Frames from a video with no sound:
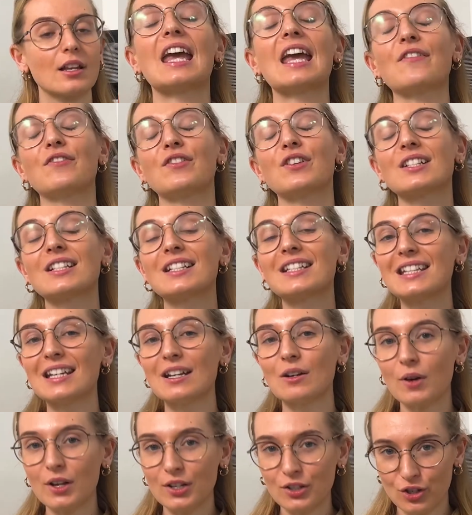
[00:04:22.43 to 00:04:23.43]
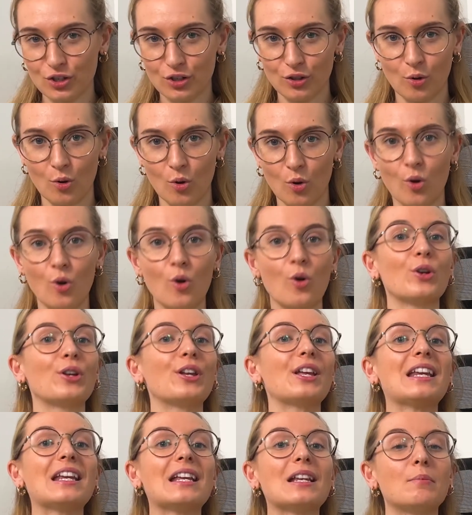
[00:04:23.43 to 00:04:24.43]
If you're still unsure or
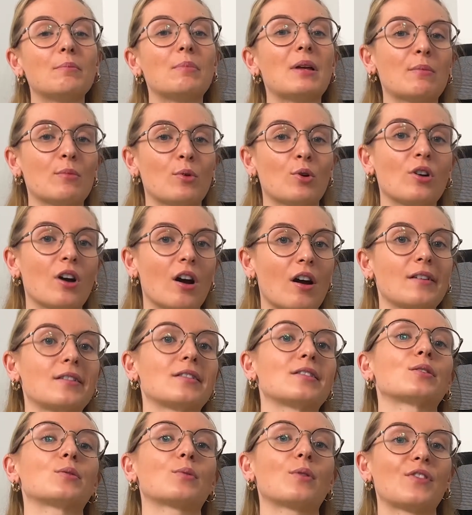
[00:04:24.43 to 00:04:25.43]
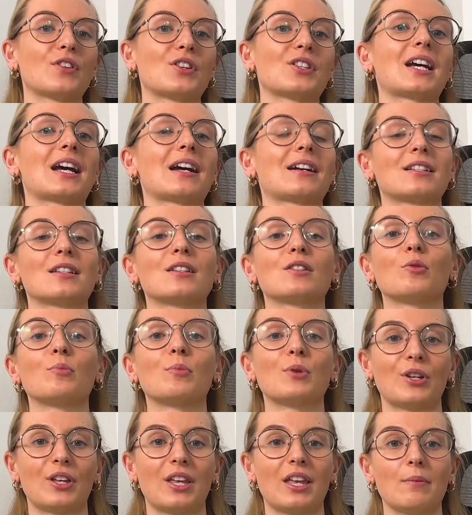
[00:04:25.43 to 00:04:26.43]
you need a bit more guidance with your taxes or
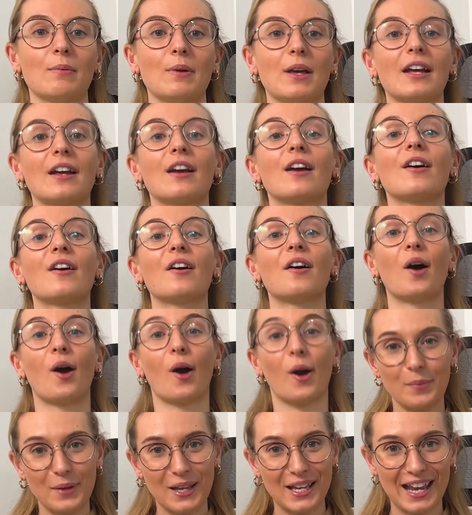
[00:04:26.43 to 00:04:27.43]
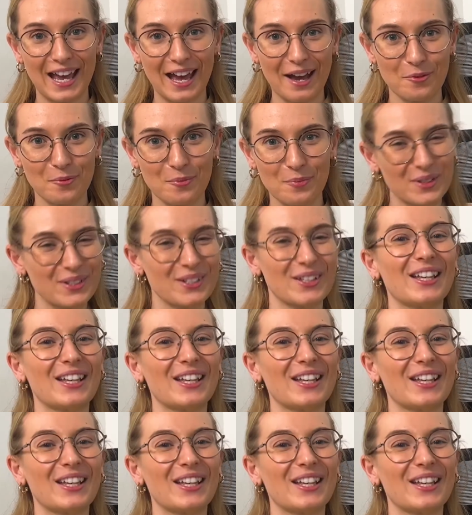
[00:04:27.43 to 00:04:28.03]
bookkeeping, I'm here to help.